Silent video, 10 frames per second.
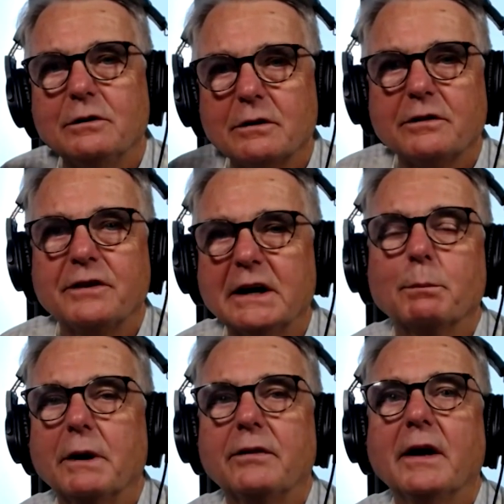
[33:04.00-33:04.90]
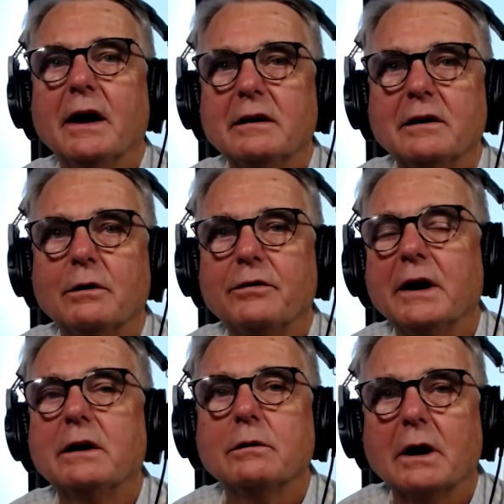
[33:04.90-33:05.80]
think about that.
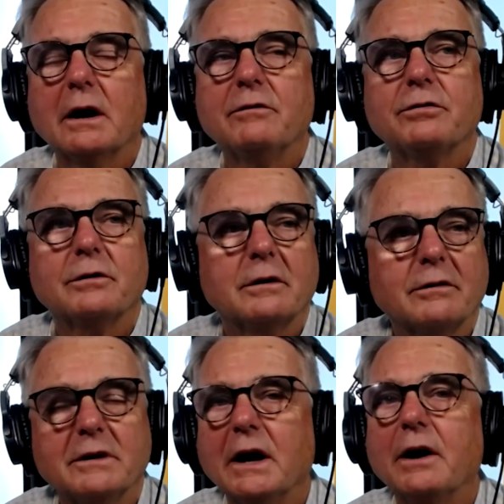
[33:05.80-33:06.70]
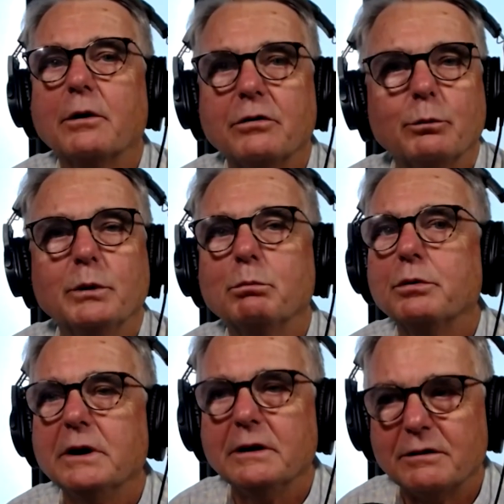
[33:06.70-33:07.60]
Thank you, God, for the air that we
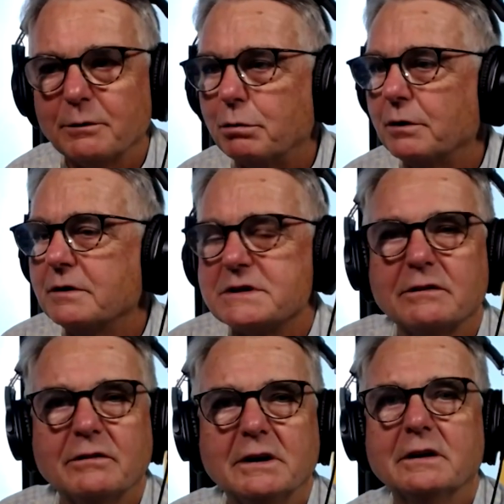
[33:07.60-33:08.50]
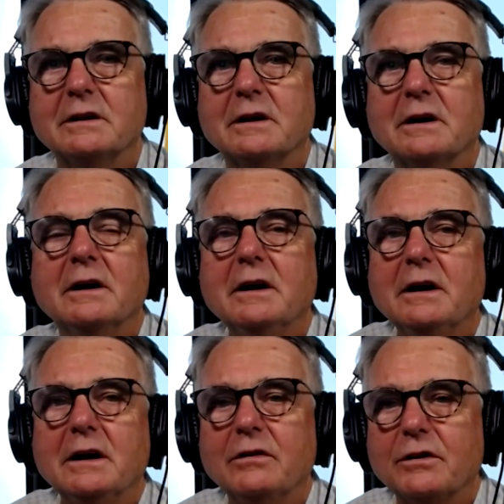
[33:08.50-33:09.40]
breathe, the birds in
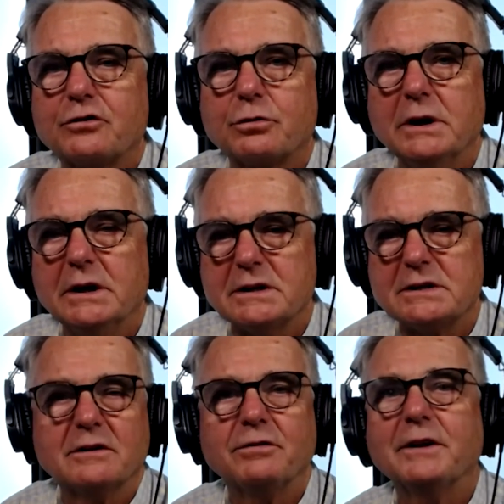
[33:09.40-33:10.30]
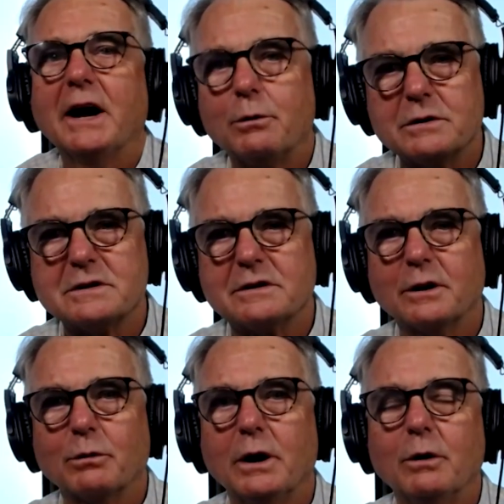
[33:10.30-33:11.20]
the trees, the flowers that
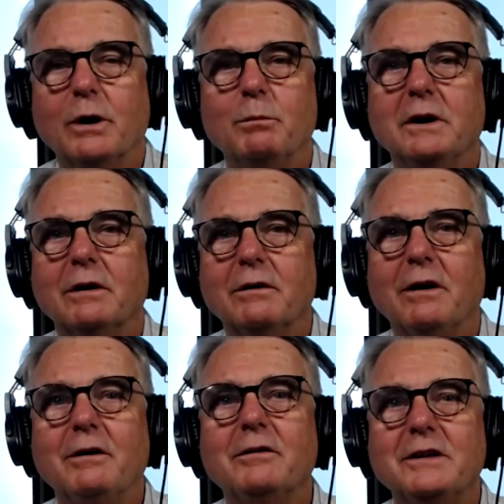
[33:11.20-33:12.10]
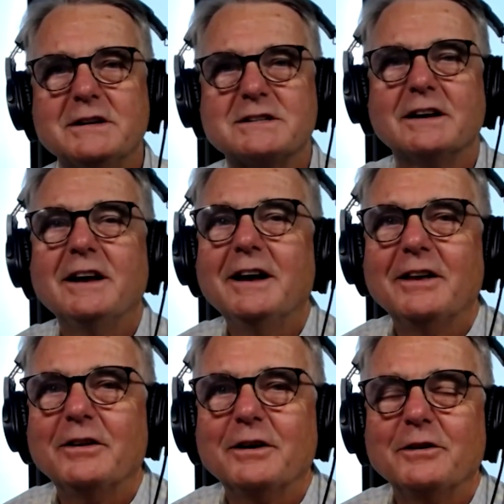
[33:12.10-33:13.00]
grow. I mean, all these,
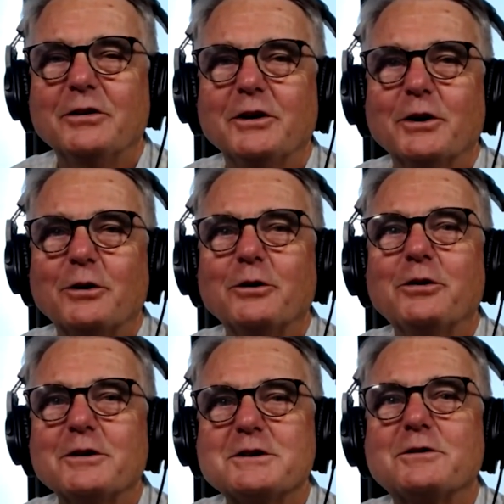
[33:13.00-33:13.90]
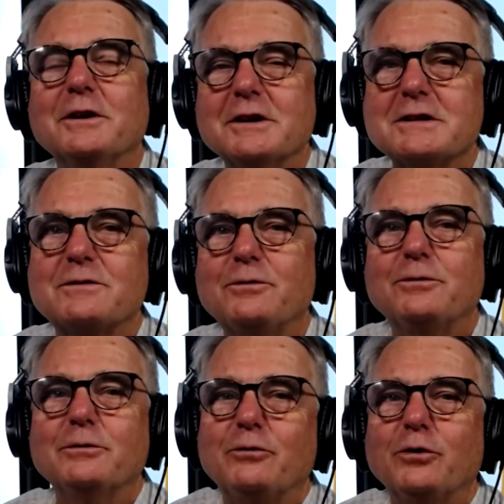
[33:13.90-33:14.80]
the earth is
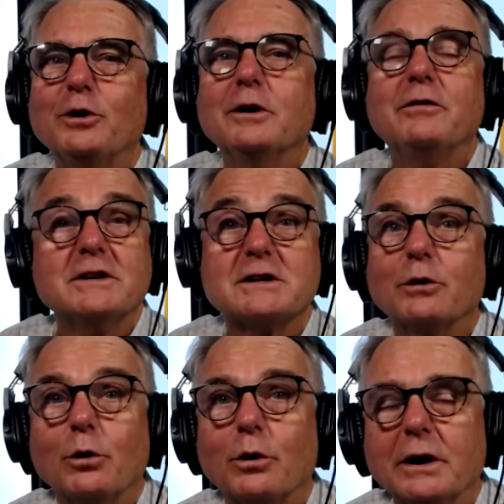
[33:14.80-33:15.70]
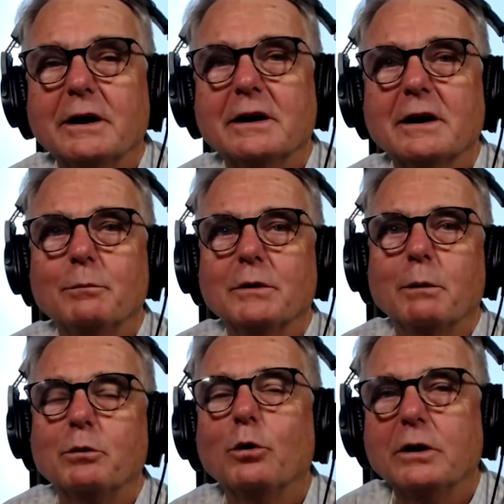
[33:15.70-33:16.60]
full of His glory. I'm
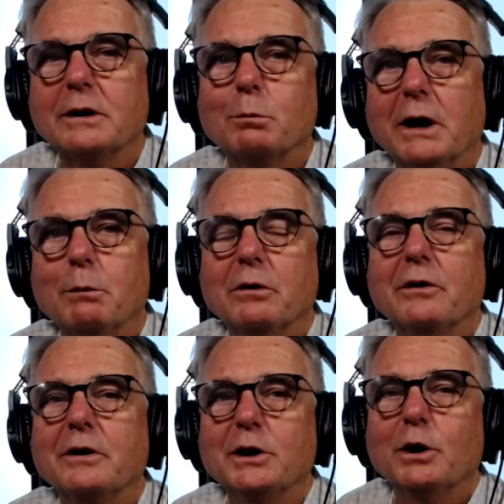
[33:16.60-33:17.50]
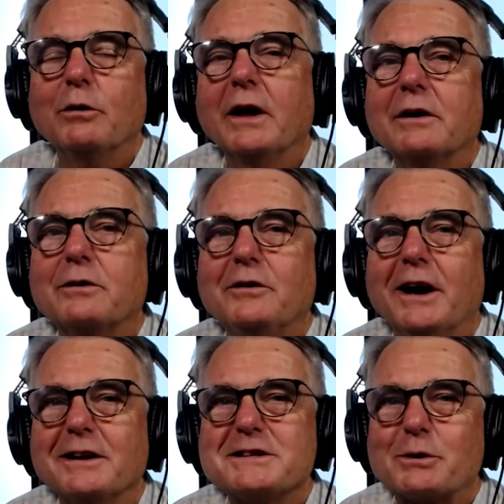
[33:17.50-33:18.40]
quoting the Bible there.
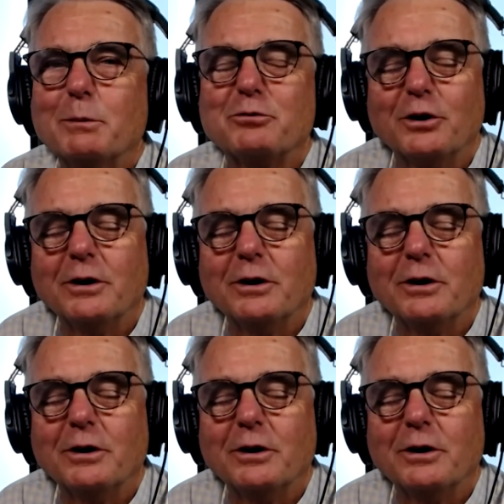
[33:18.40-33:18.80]
That scripture.